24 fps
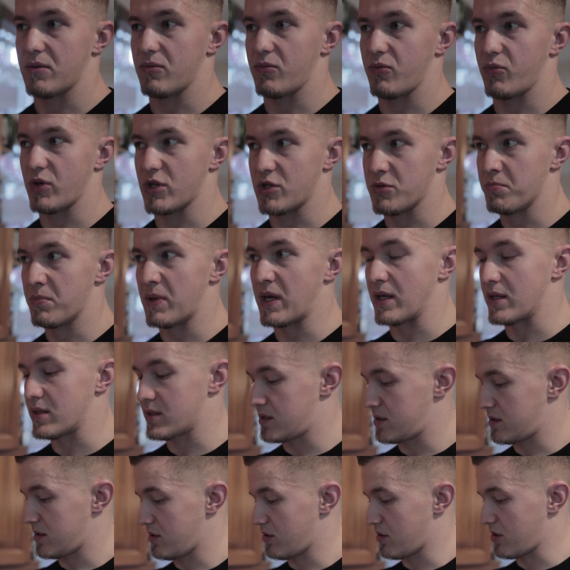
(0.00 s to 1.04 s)
which means
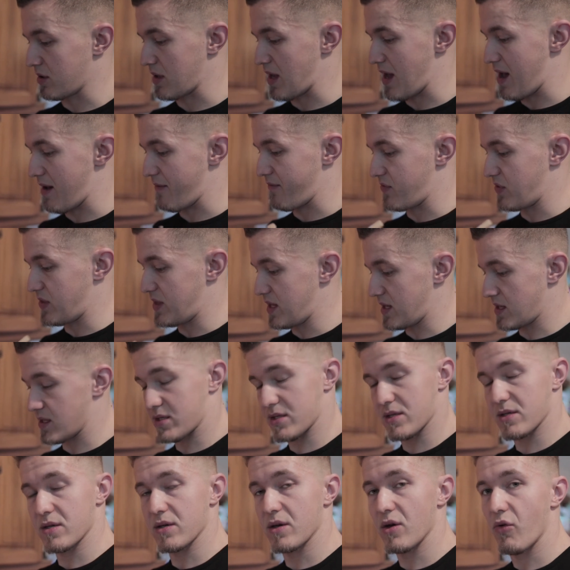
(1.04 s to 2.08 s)
you're gonna have
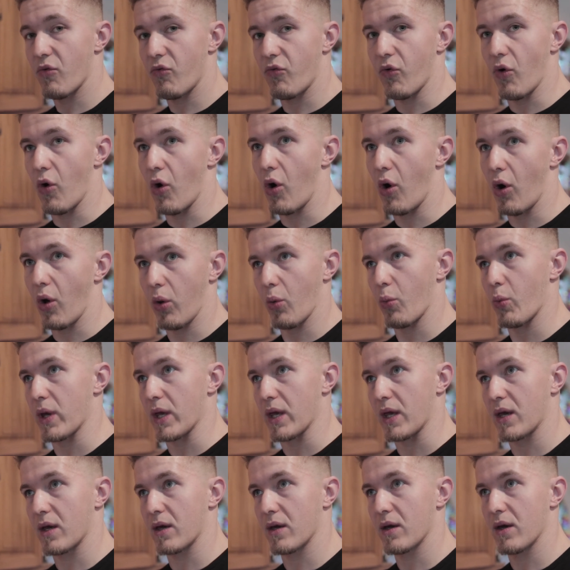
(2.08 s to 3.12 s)
this for whole week,
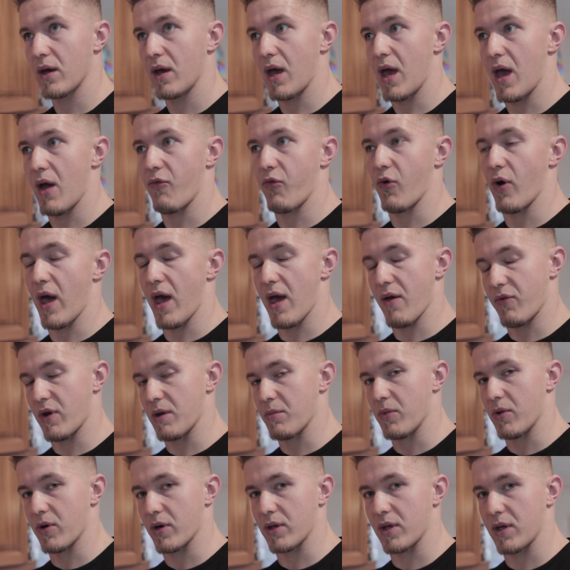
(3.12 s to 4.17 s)
for every
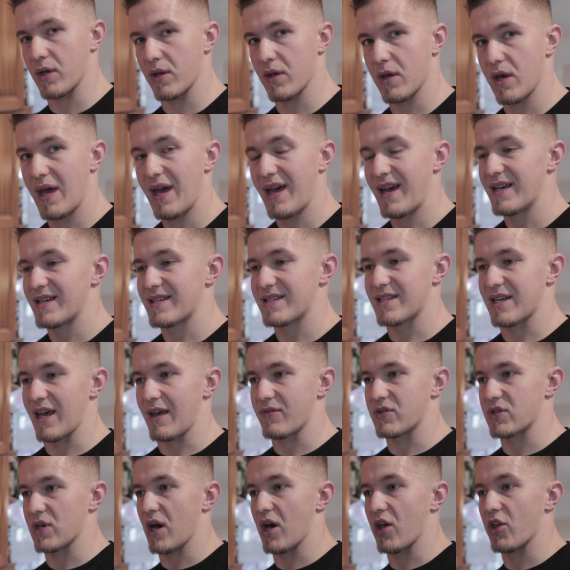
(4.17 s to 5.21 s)
morning.
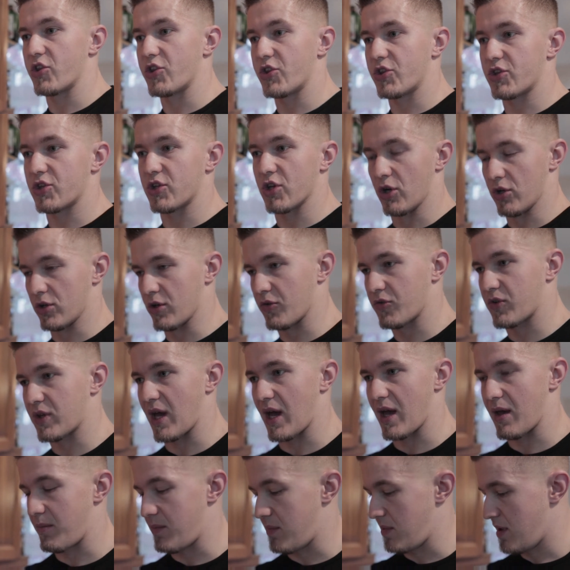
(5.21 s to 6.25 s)
Saves a ton of
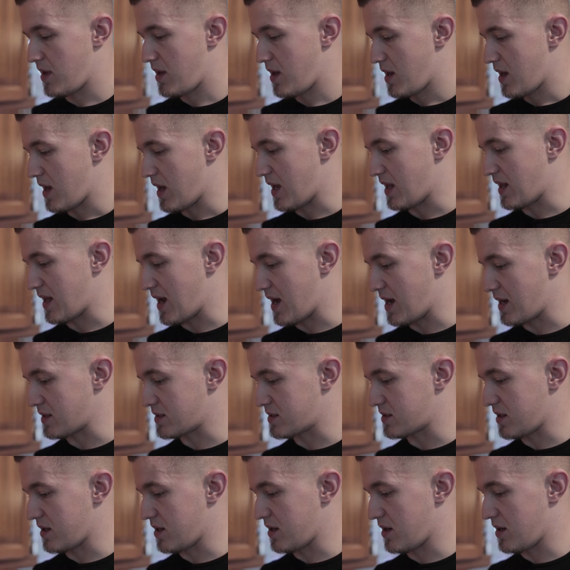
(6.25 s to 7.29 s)
time and adds
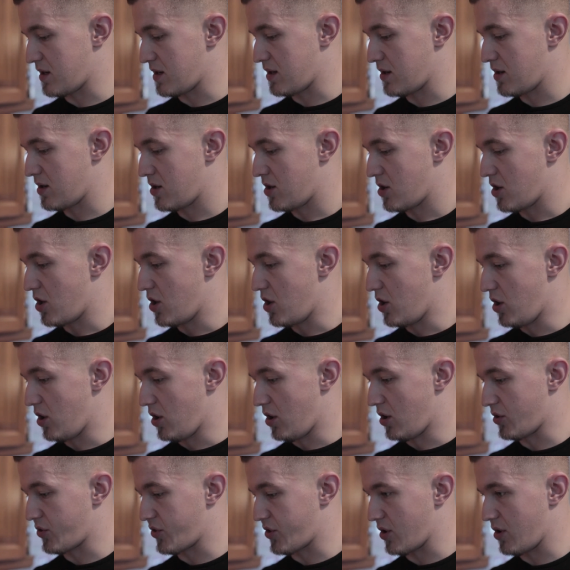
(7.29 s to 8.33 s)
a
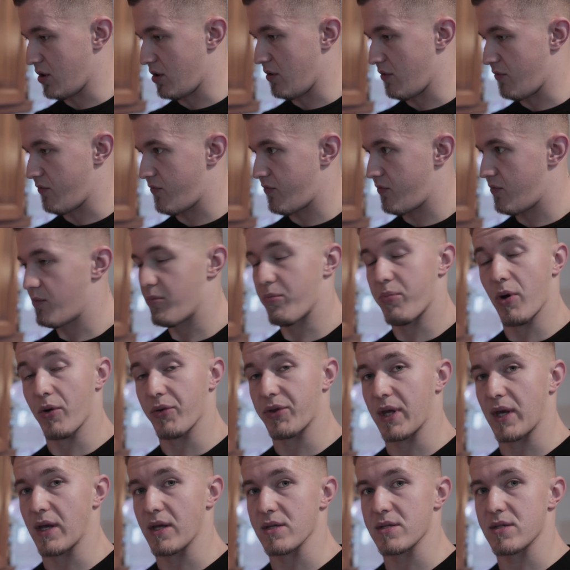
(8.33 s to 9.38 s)
lot of
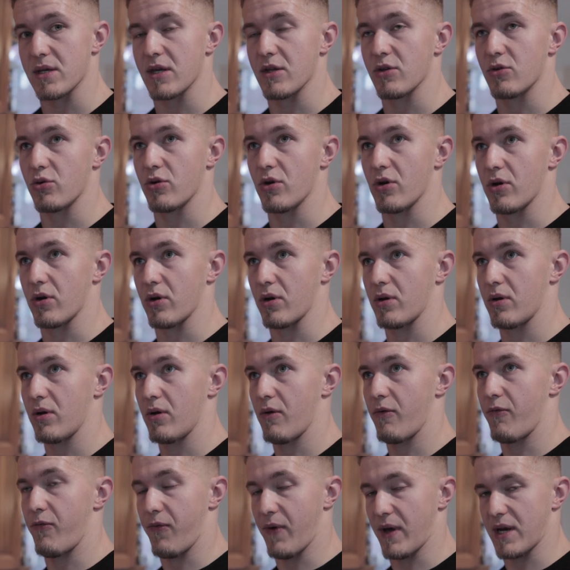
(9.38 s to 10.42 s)
proteins into your
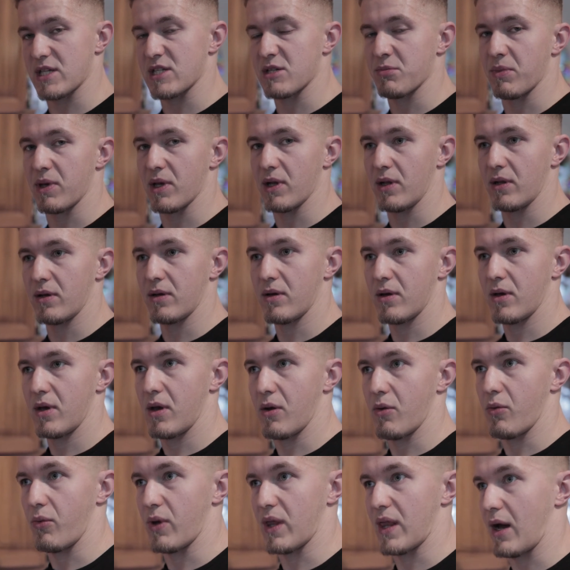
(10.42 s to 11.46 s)
first meal
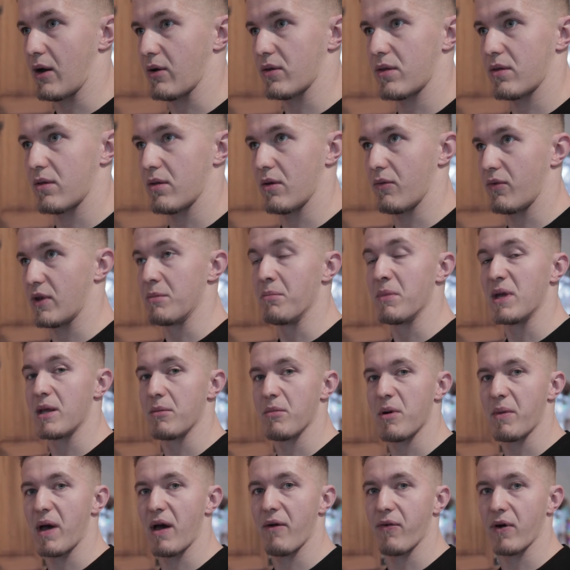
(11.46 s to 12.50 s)
with
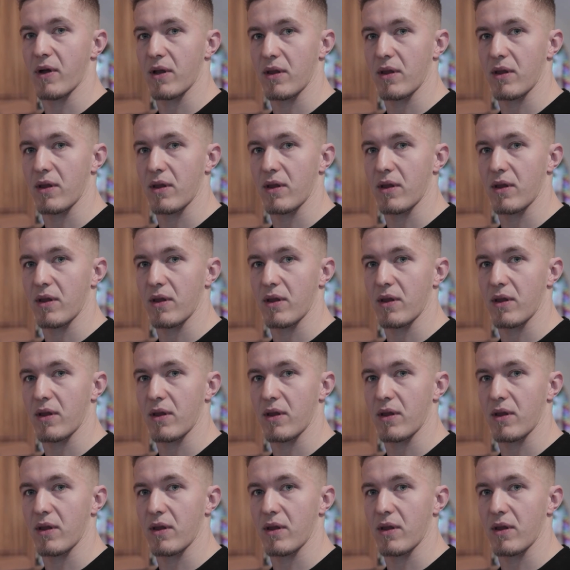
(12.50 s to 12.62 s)
minimum effort.